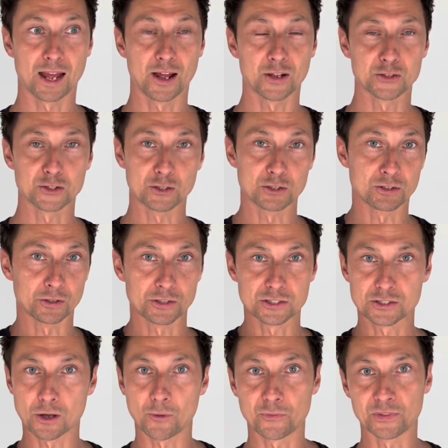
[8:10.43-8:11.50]
So you've got to
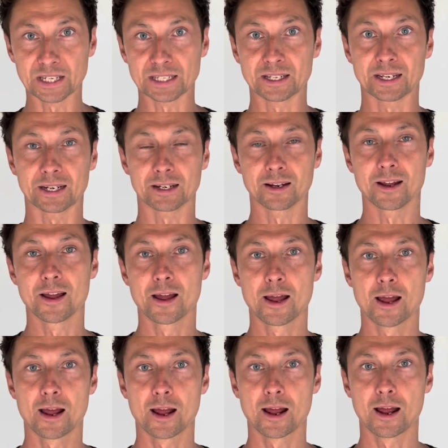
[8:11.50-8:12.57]
start thinking,
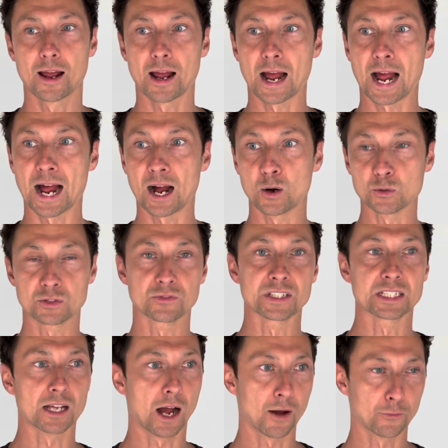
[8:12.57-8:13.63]
how do these
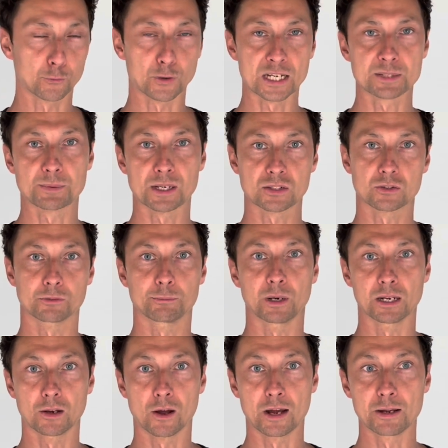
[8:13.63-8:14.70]
other aspects of my
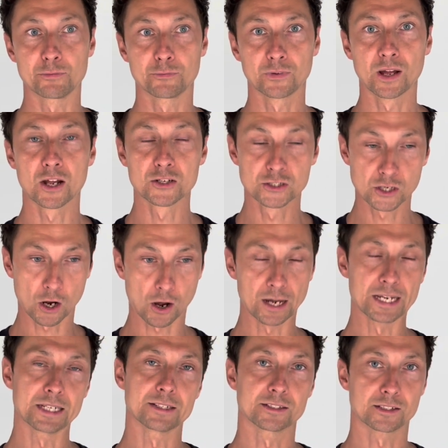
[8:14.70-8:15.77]
life tie
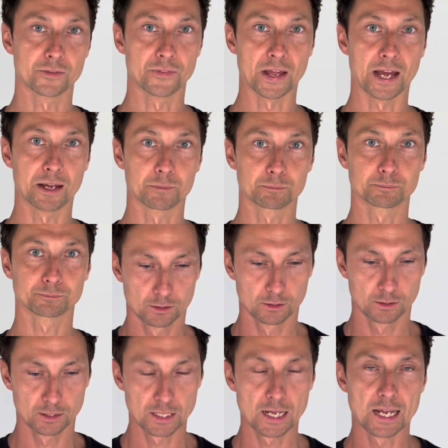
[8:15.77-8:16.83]
into that?
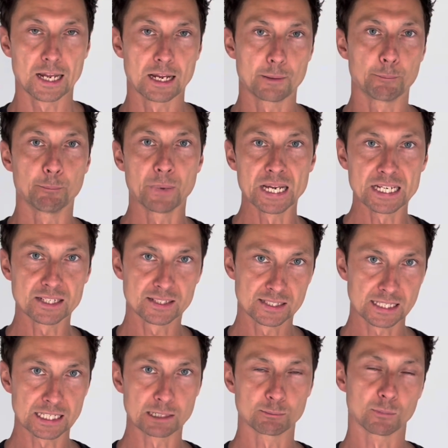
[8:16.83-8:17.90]
It may
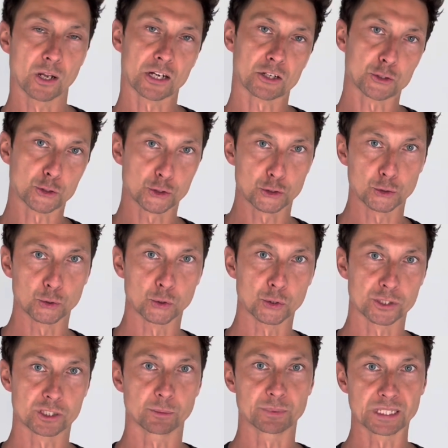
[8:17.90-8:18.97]
seem like a chore
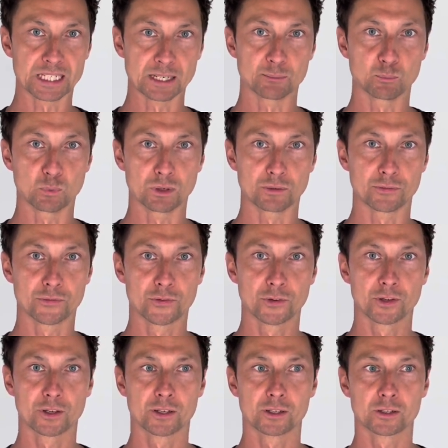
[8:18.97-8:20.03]
to begin with
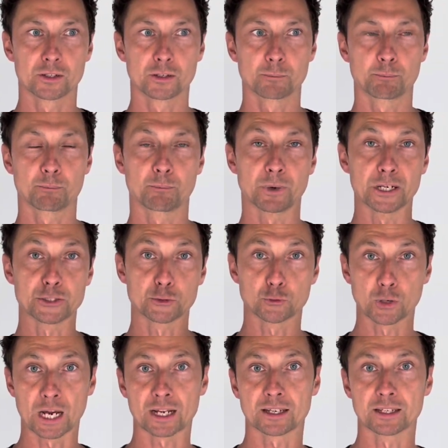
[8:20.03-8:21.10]
by
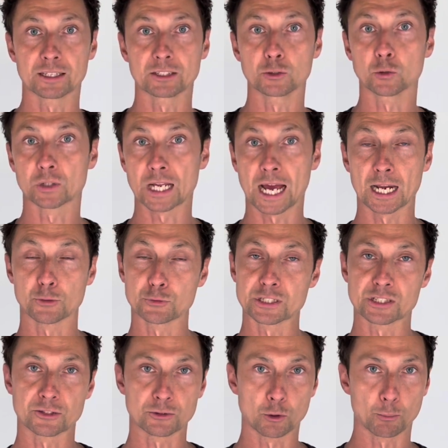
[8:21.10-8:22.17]
tracking your
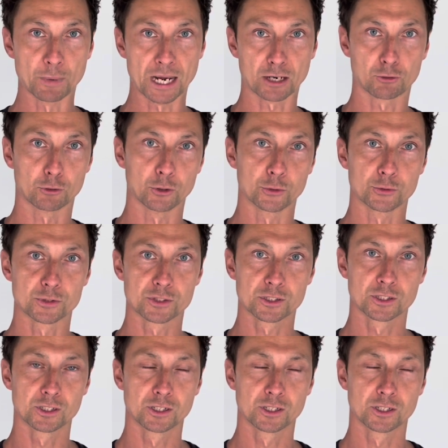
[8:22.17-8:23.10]
calories and your macros,